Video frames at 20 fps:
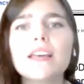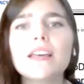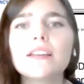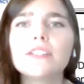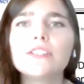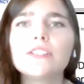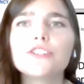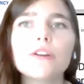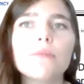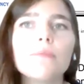
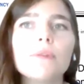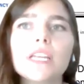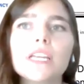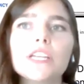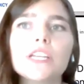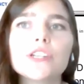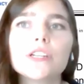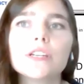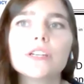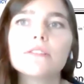
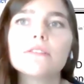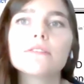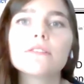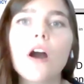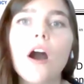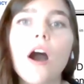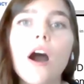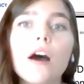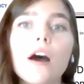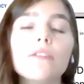determinations
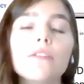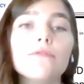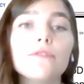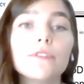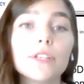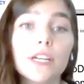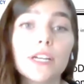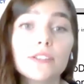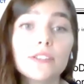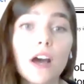on
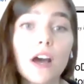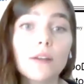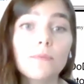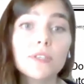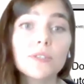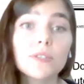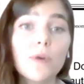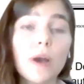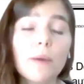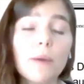fully
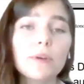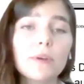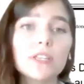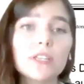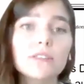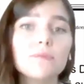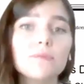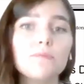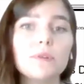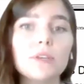autonomous
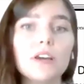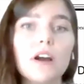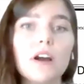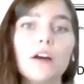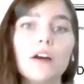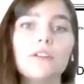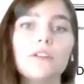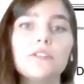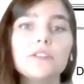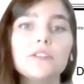weapons
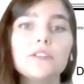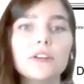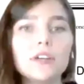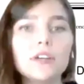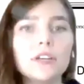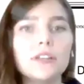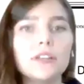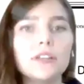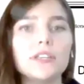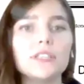beyond
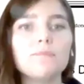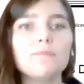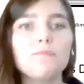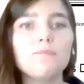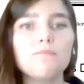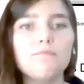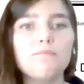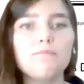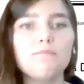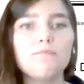this
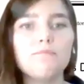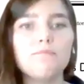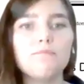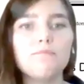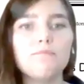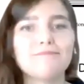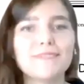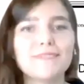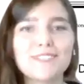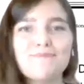
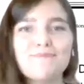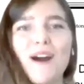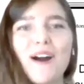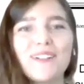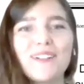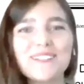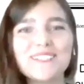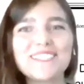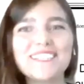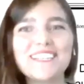
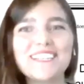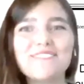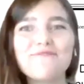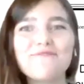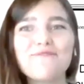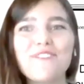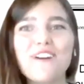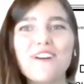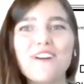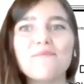policy
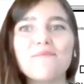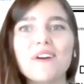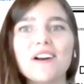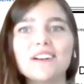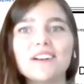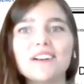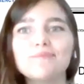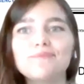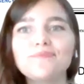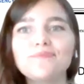
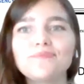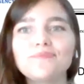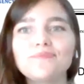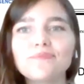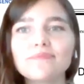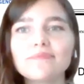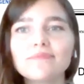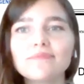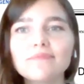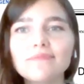from
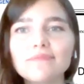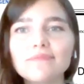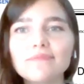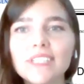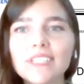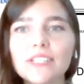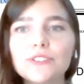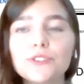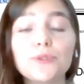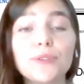
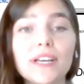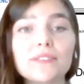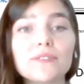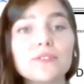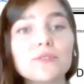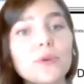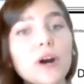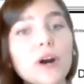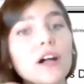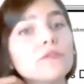
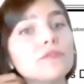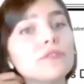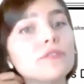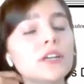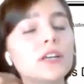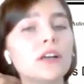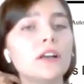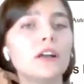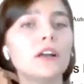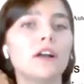2012,
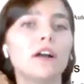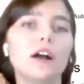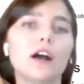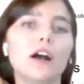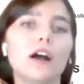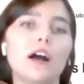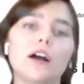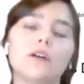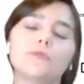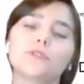
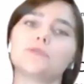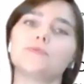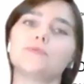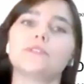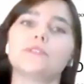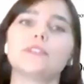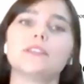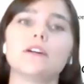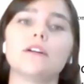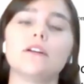which
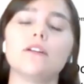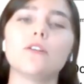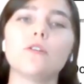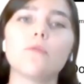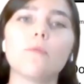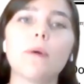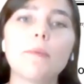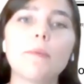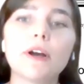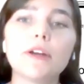was the
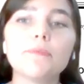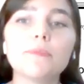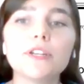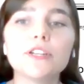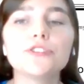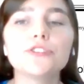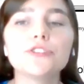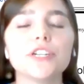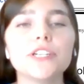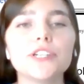Obama
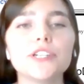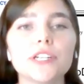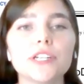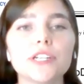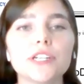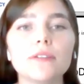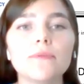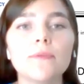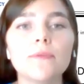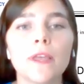
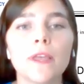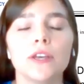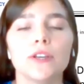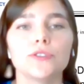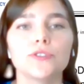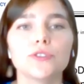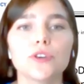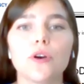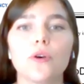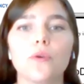administration.
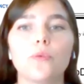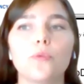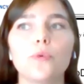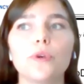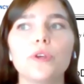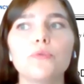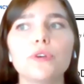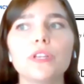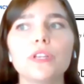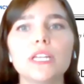So
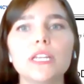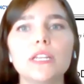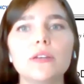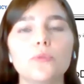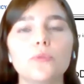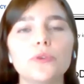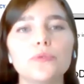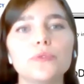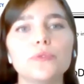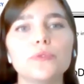we really
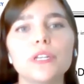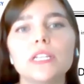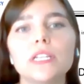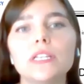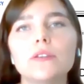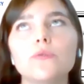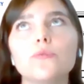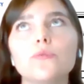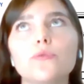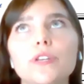
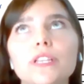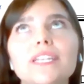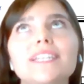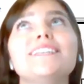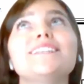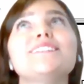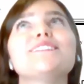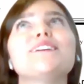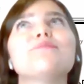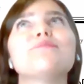
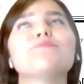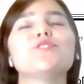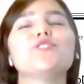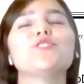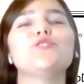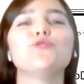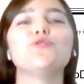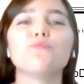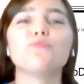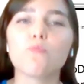need them
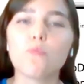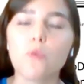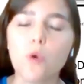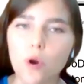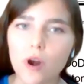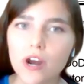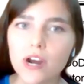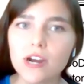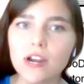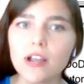to do
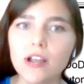more.